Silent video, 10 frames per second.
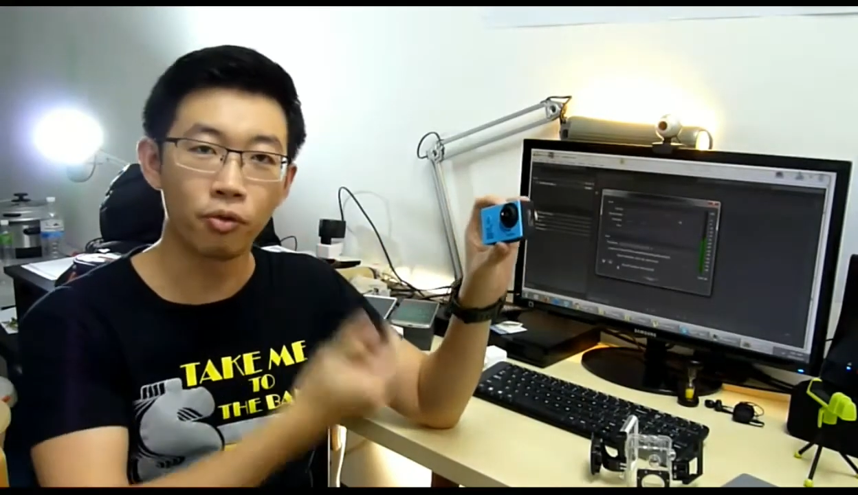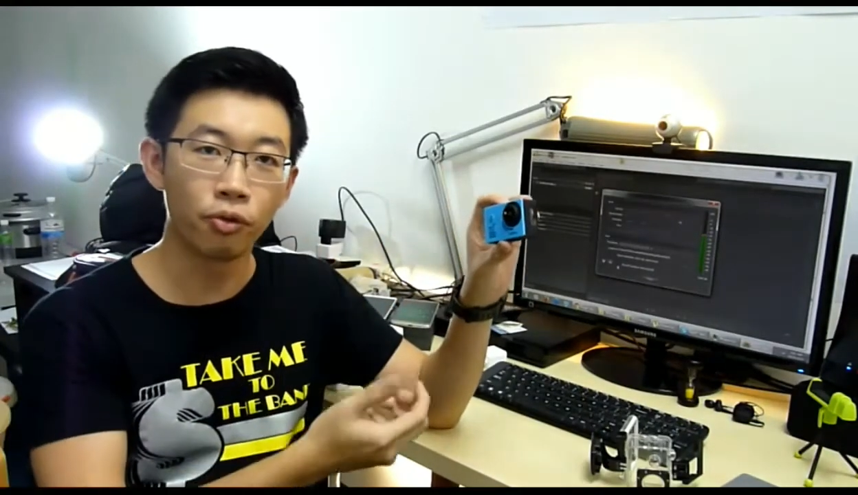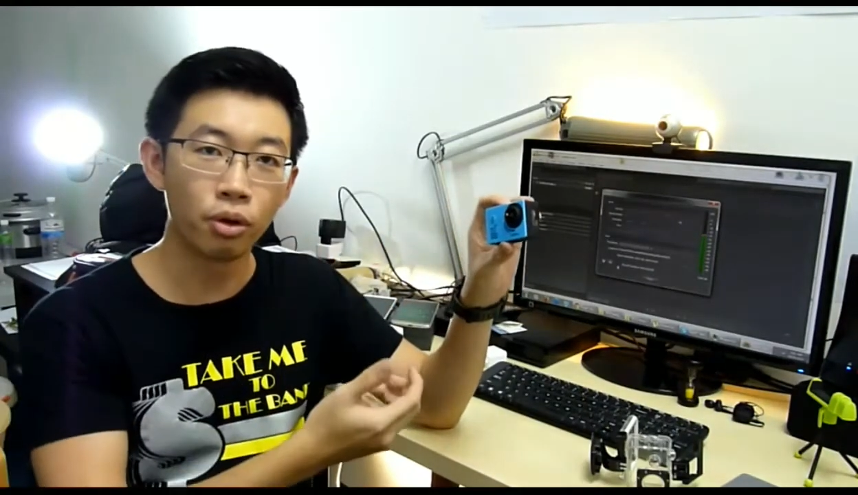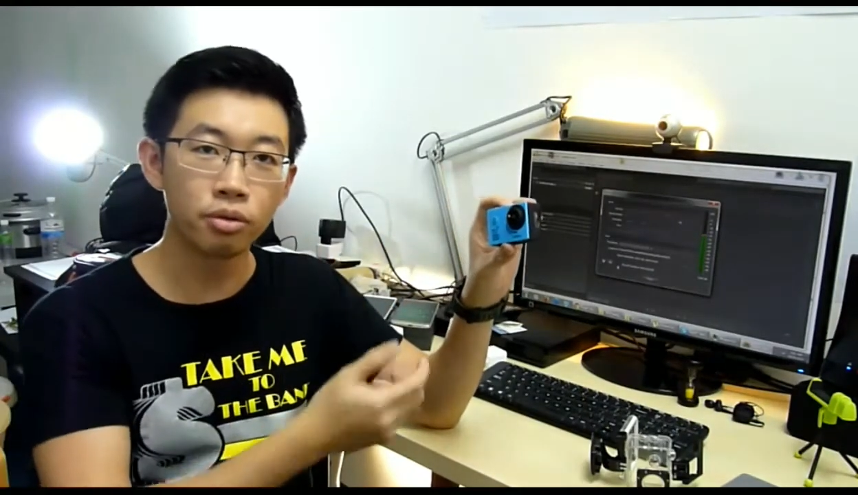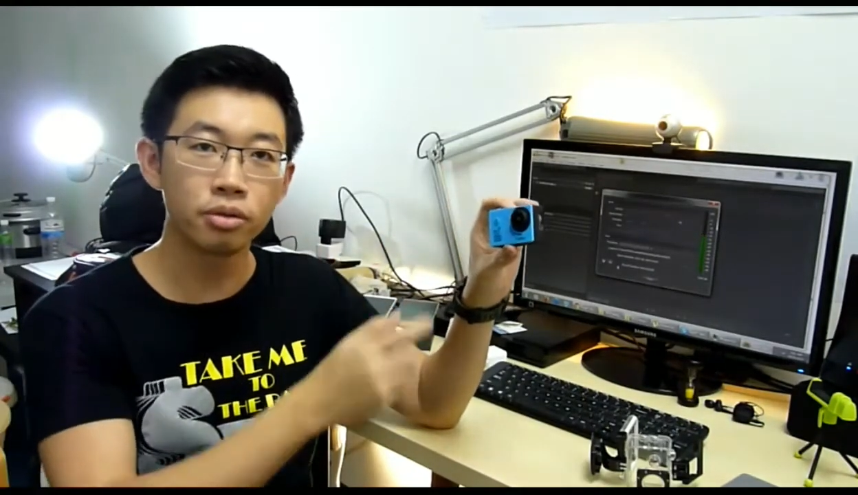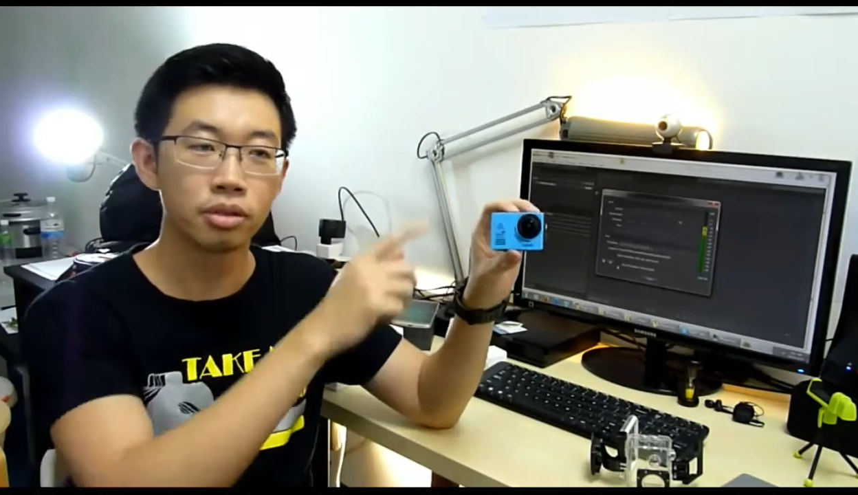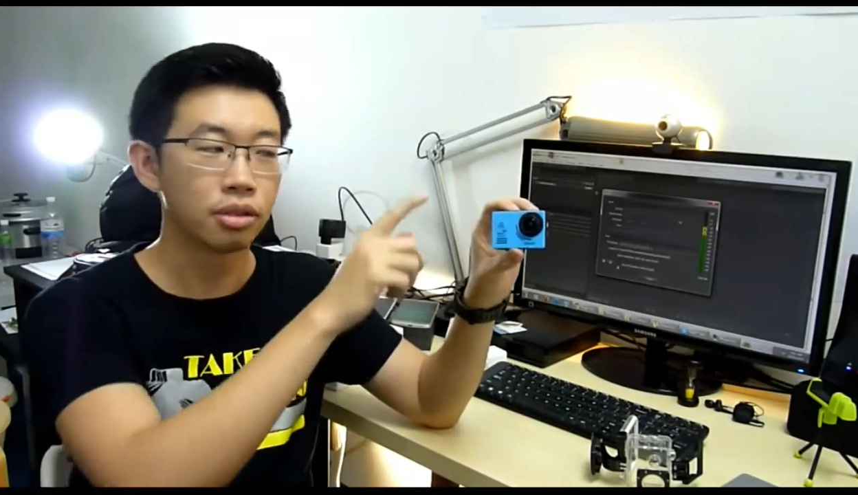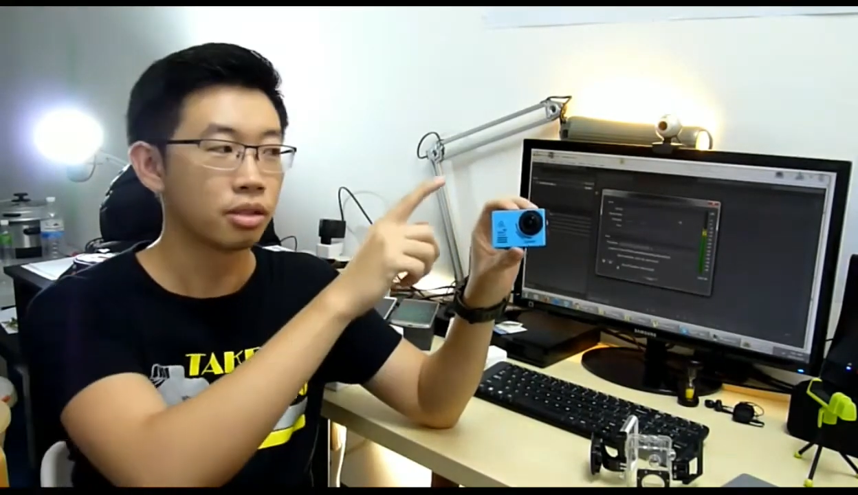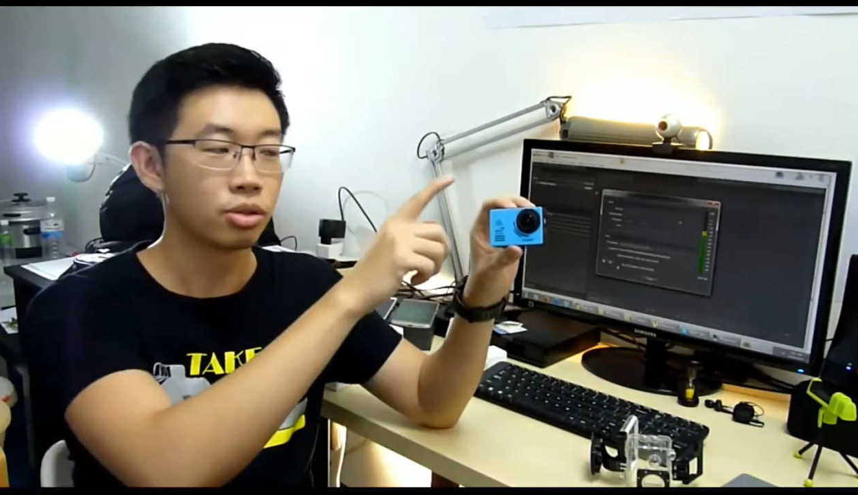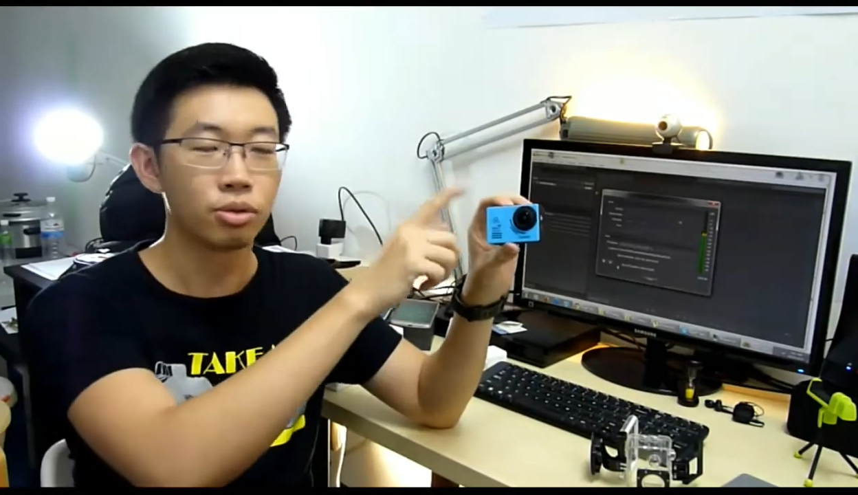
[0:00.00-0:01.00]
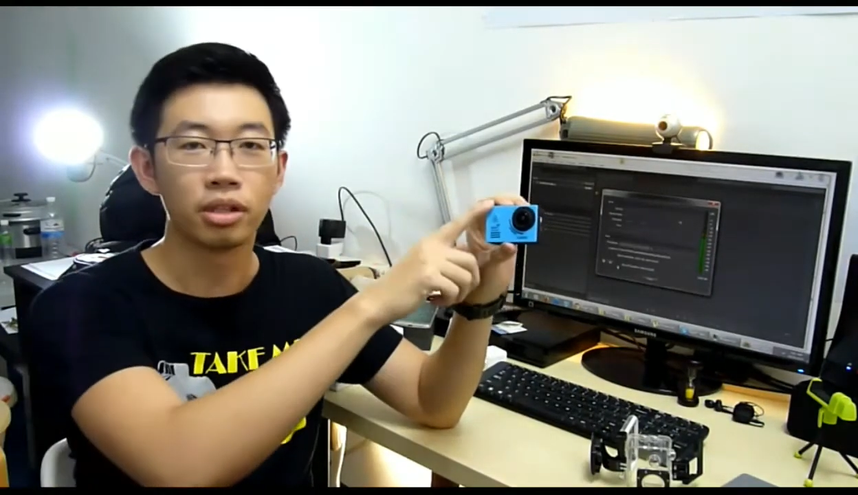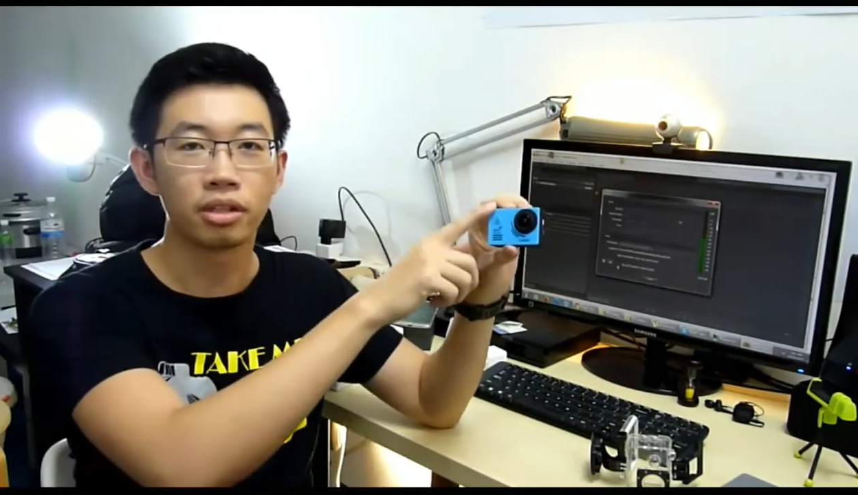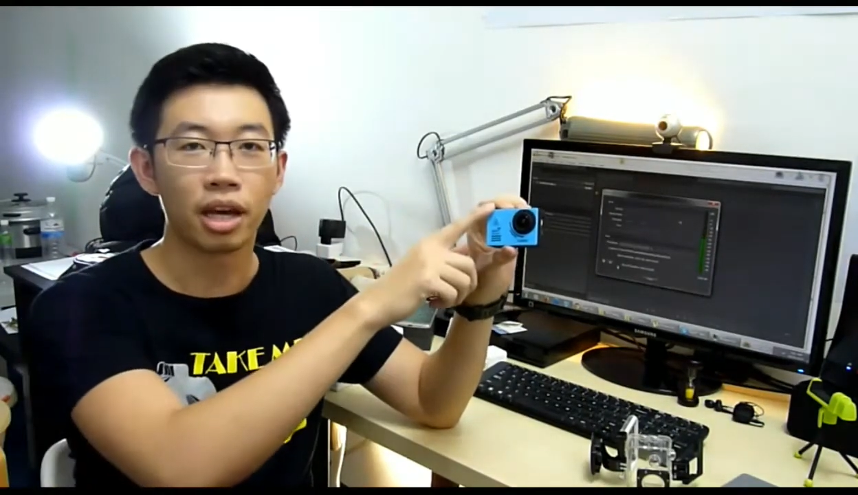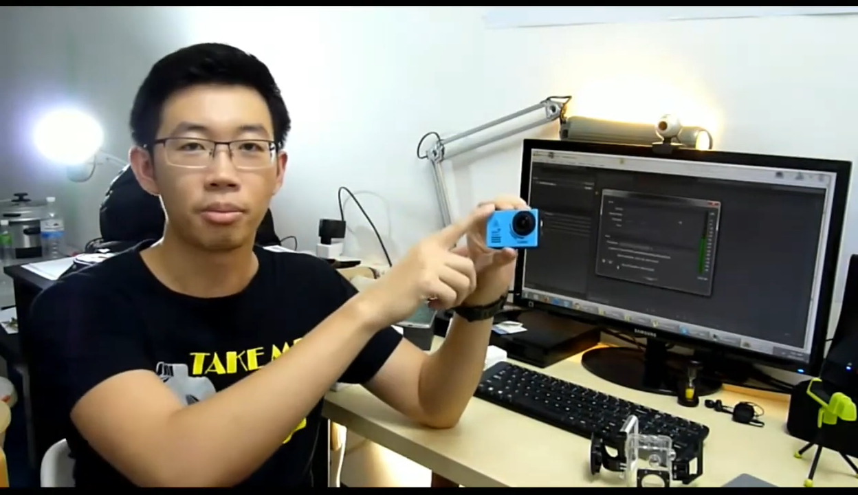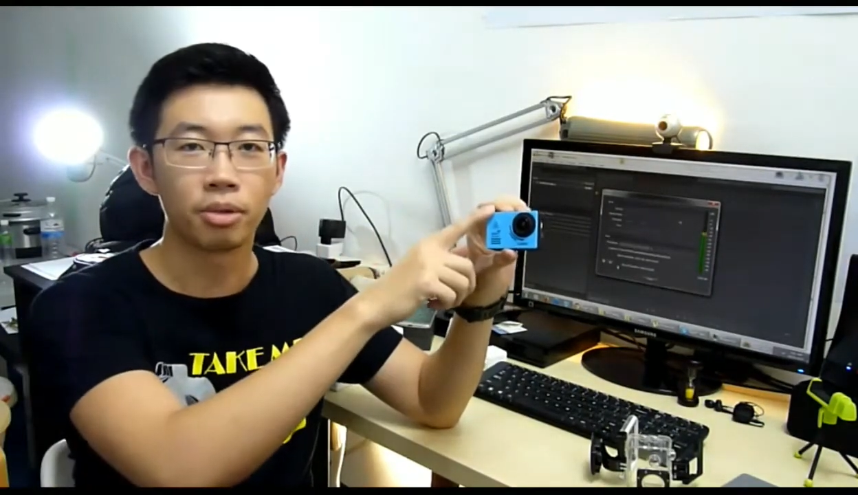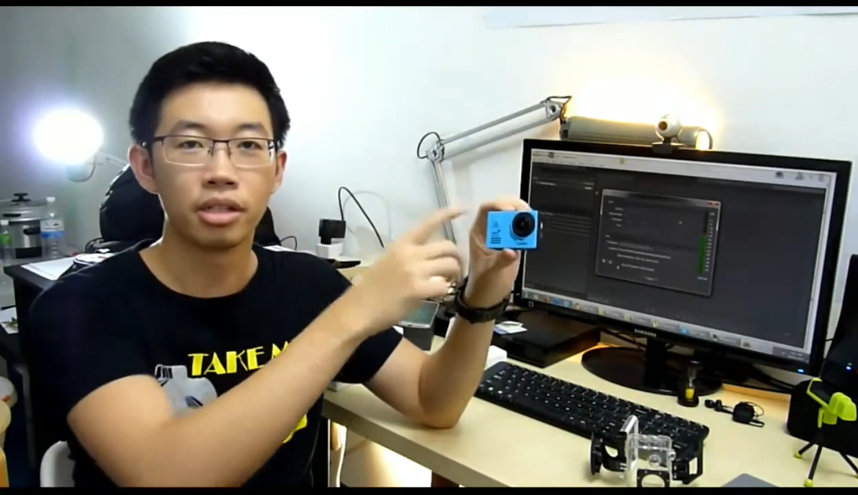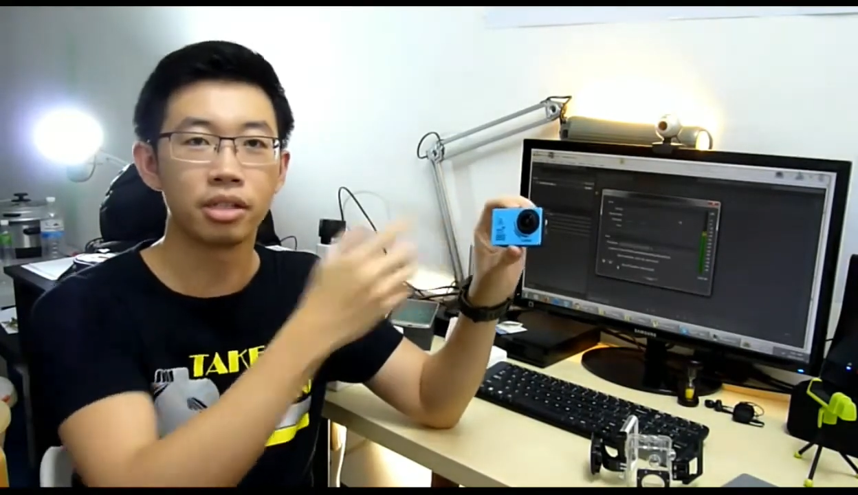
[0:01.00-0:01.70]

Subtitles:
phone to the camera.